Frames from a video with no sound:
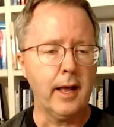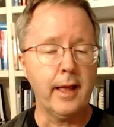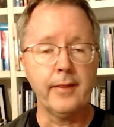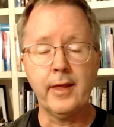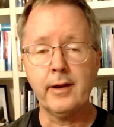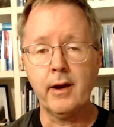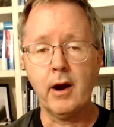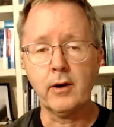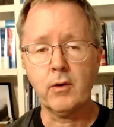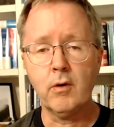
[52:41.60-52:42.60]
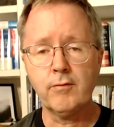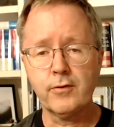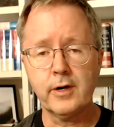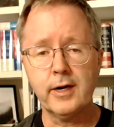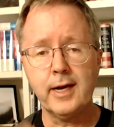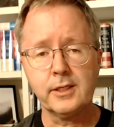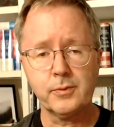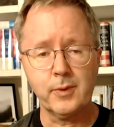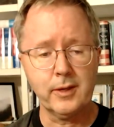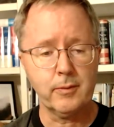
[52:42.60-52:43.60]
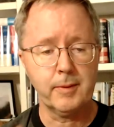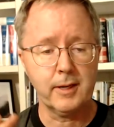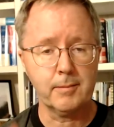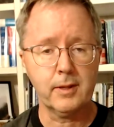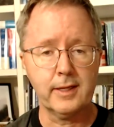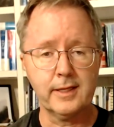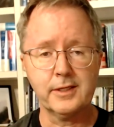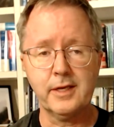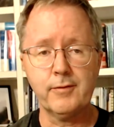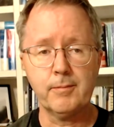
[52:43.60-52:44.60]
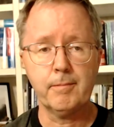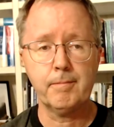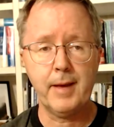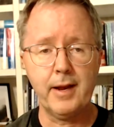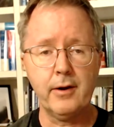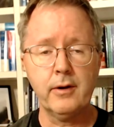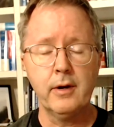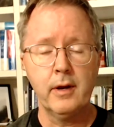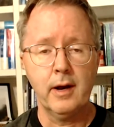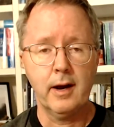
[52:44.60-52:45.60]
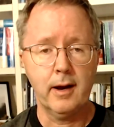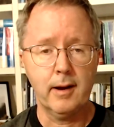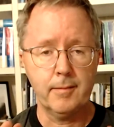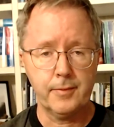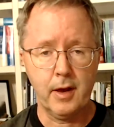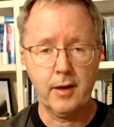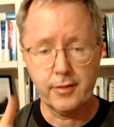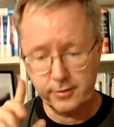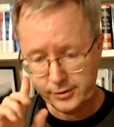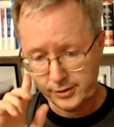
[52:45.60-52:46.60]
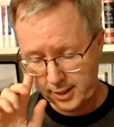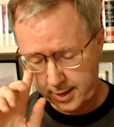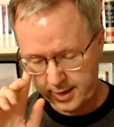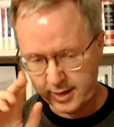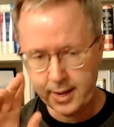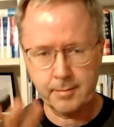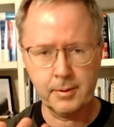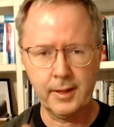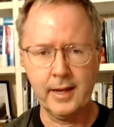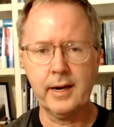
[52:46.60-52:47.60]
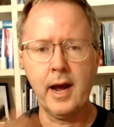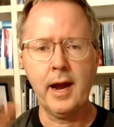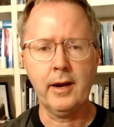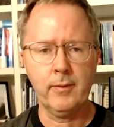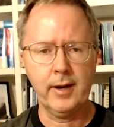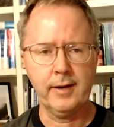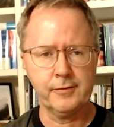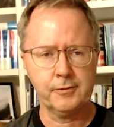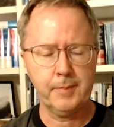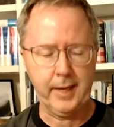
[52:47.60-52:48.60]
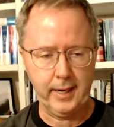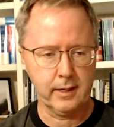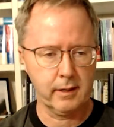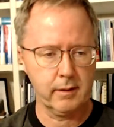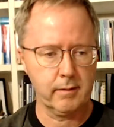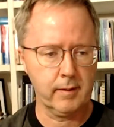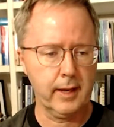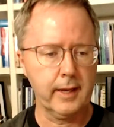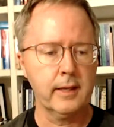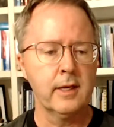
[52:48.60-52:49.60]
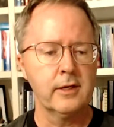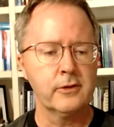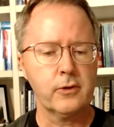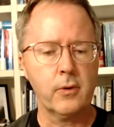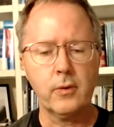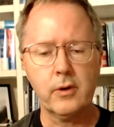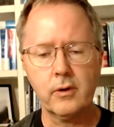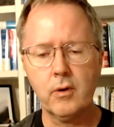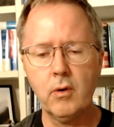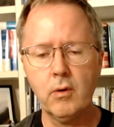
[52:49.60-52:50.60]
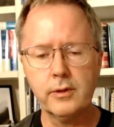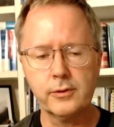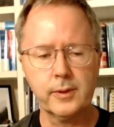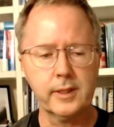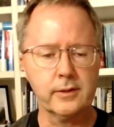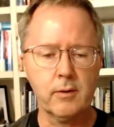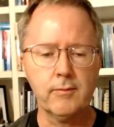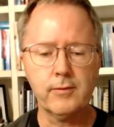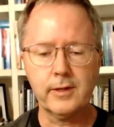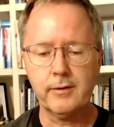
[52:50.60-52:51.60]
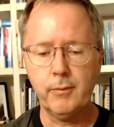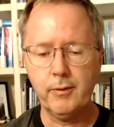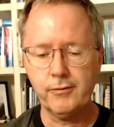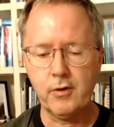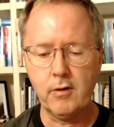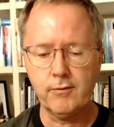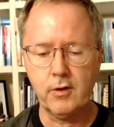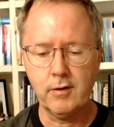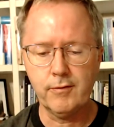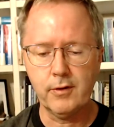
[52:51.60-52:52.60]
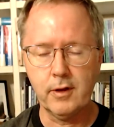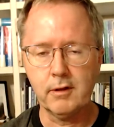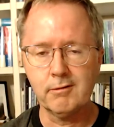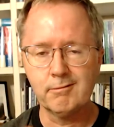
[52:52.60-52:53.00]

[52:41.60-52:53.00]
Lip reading: And then our goal for next week would be to play this even better on Thursday night and play it at a higher rate of speed. Okay, so your goal this week is hopefully we've solved all of the